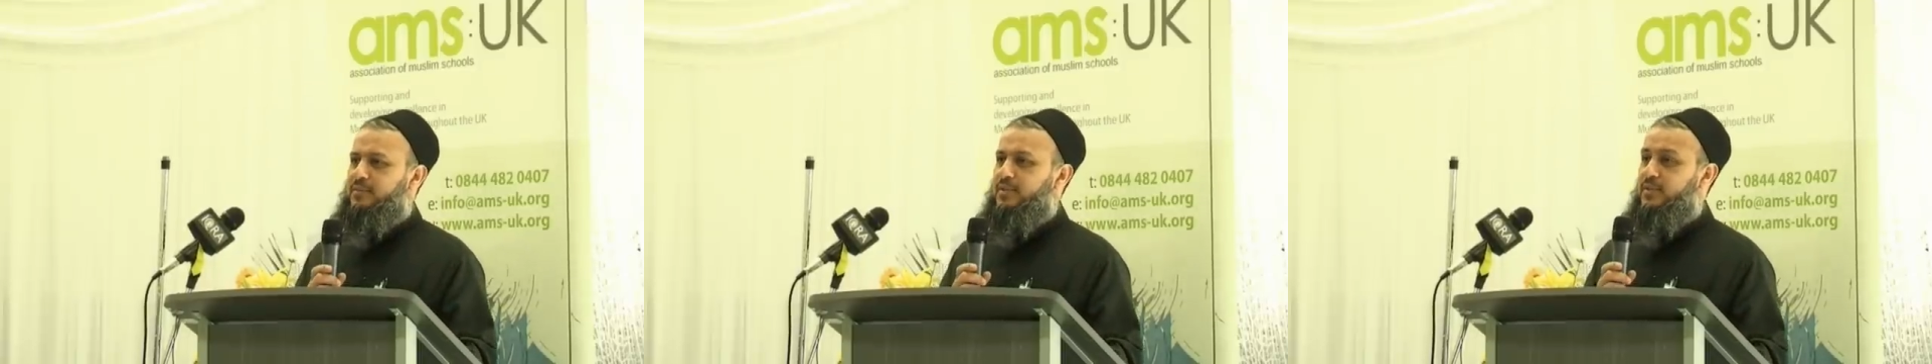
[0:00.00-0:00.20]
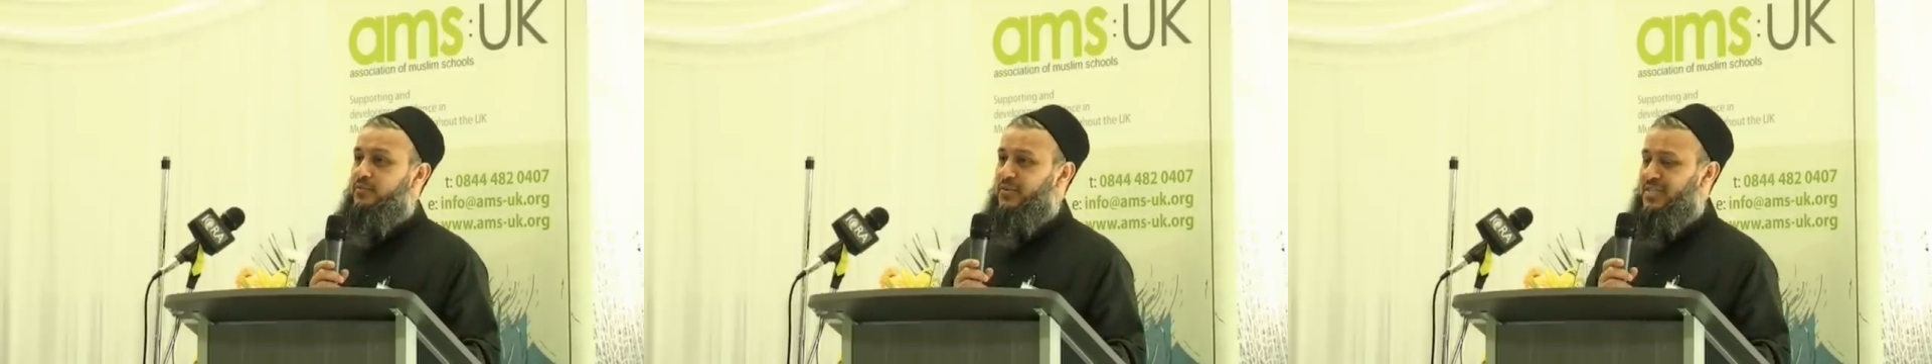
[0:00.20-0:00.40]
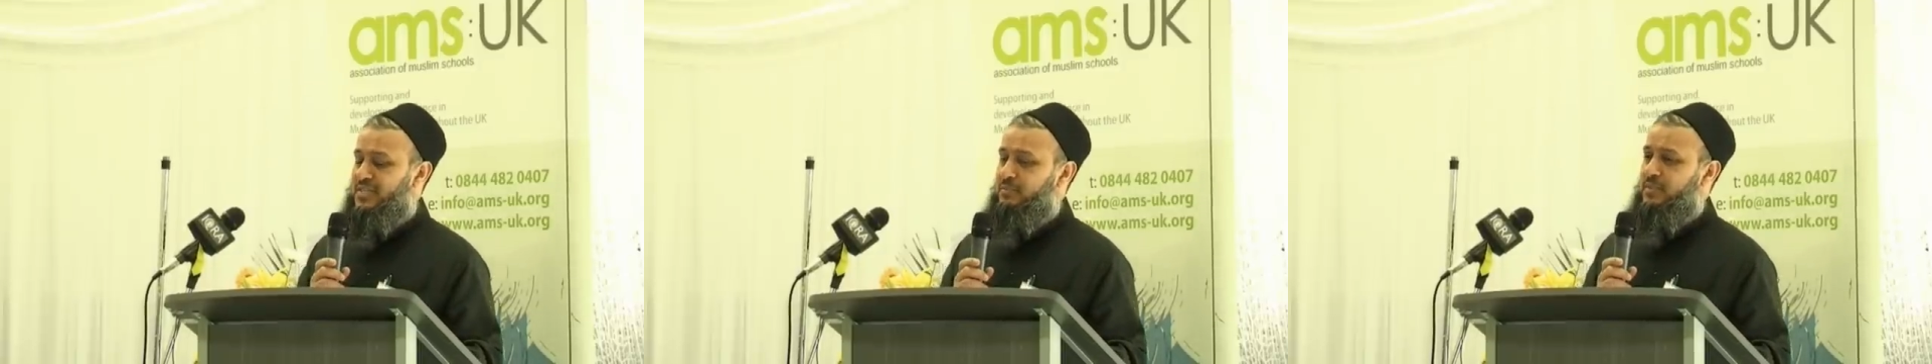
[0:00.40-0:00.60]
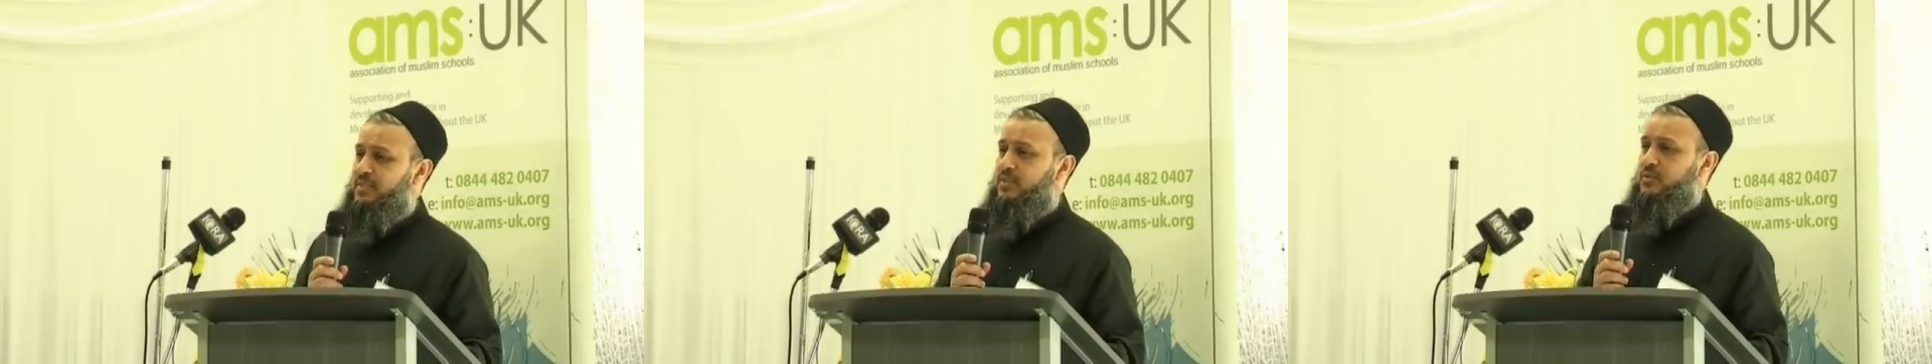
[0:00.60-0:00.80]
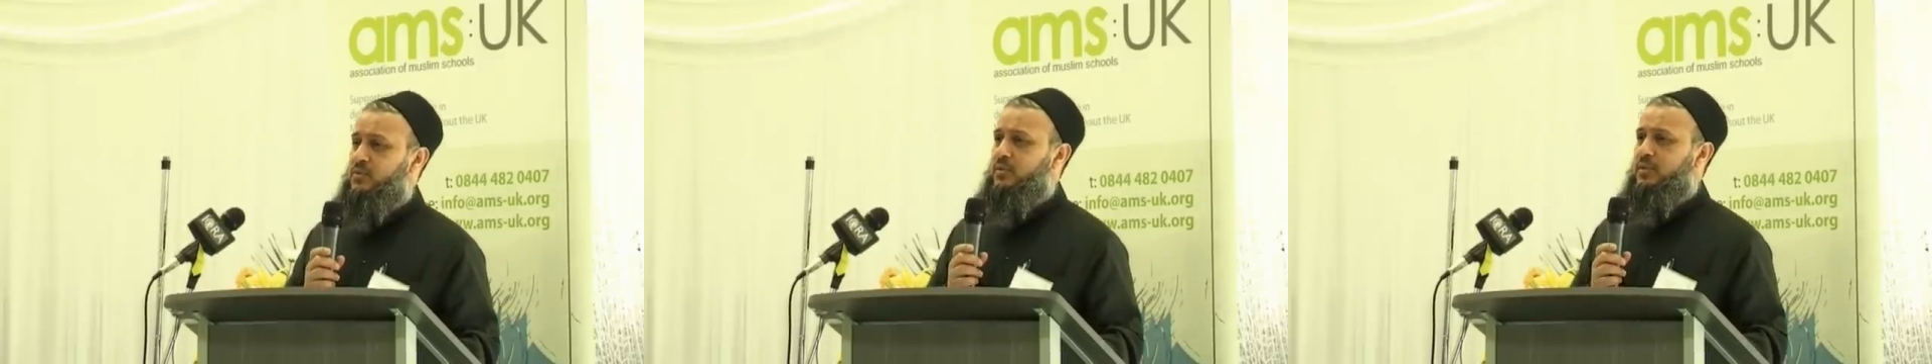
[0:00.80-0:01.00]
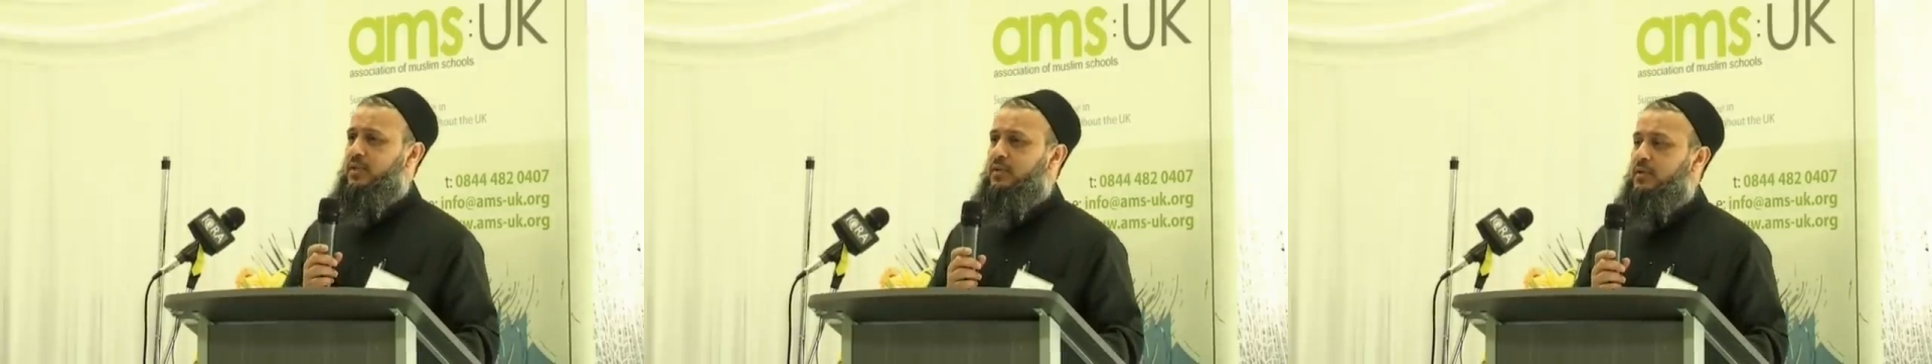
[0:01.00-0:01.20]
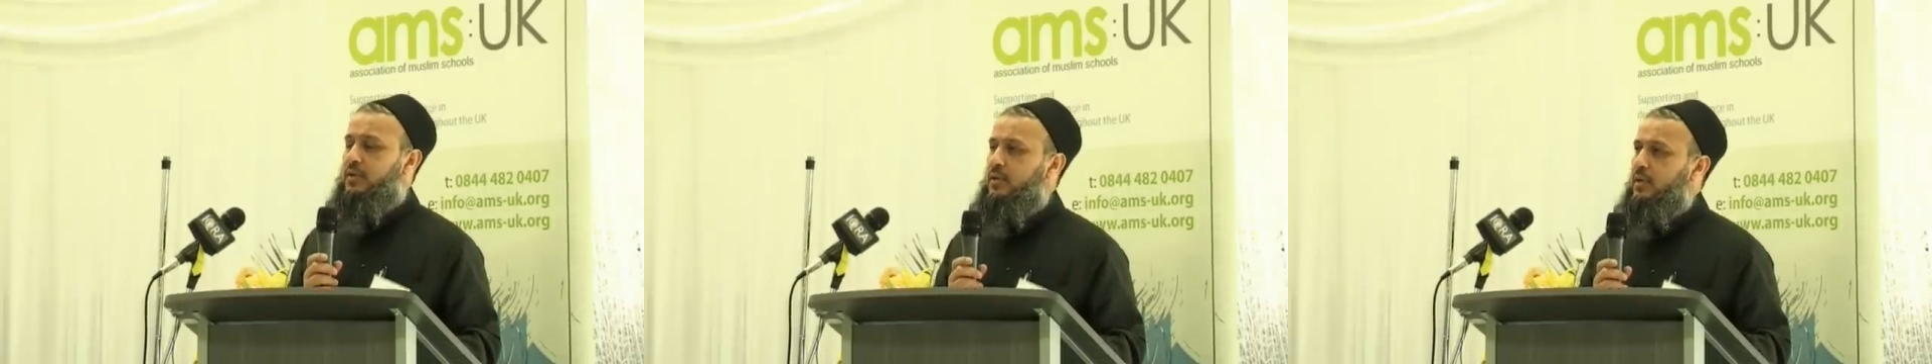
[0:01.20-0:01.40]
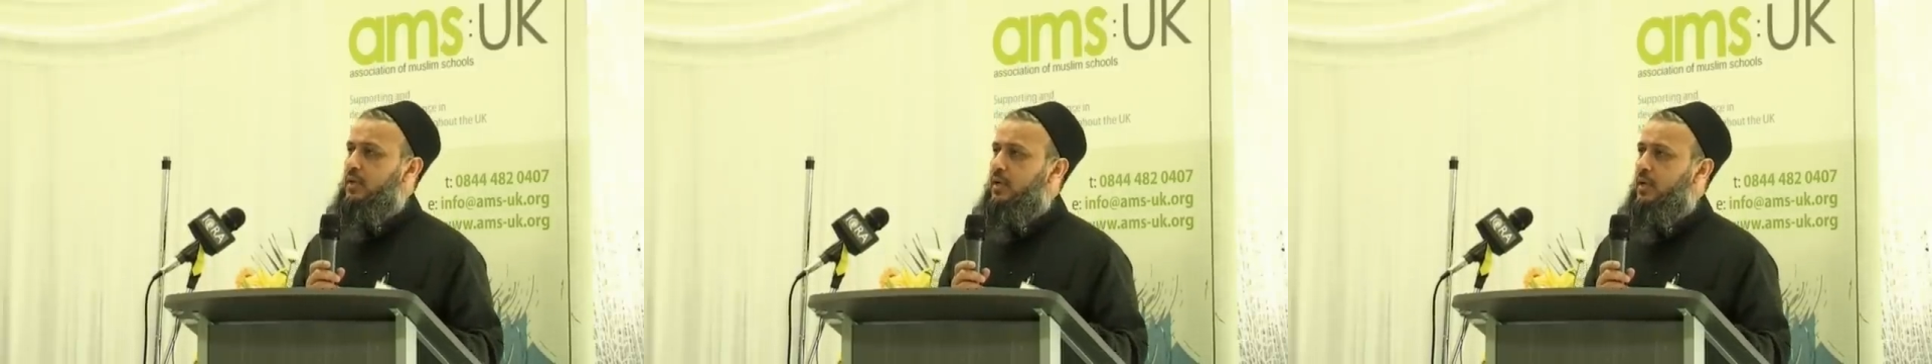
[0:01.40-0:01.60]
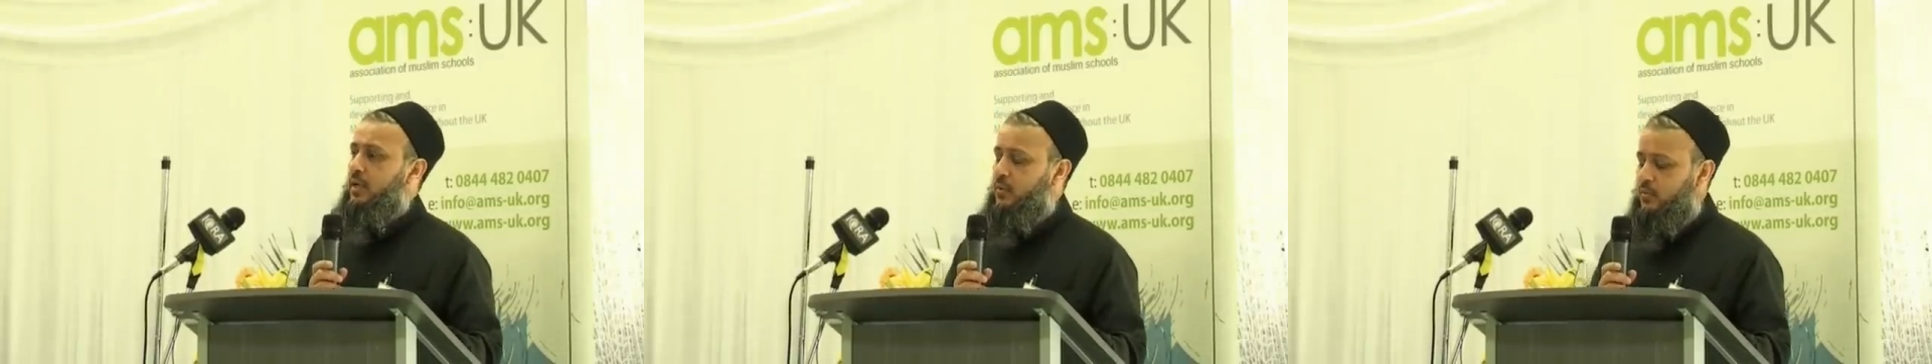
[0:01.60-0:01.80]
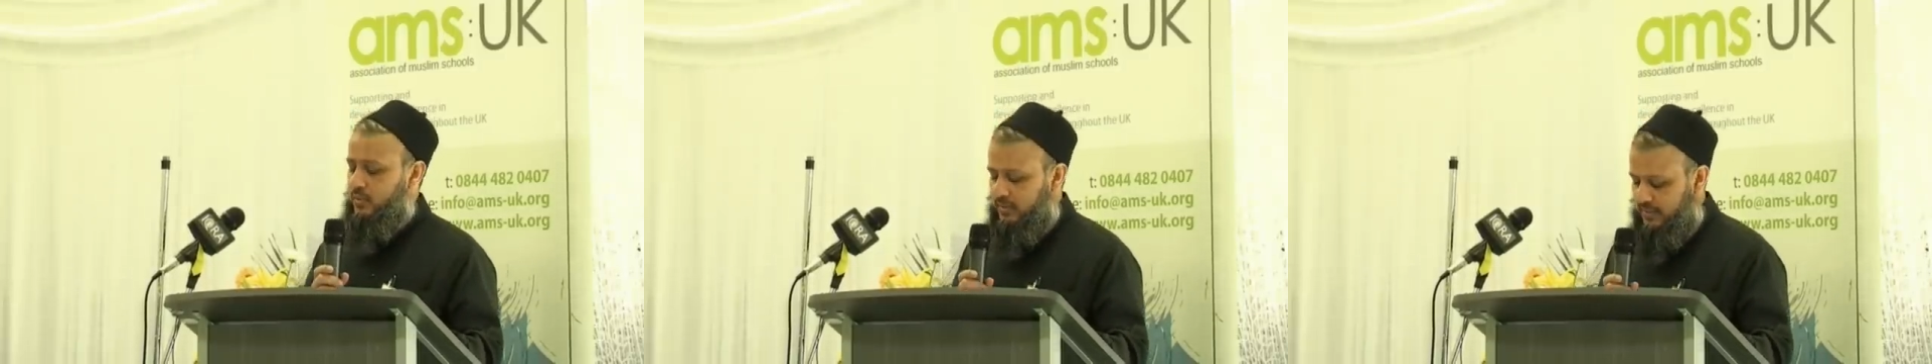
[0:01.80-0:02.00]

investments and all that. I couldn't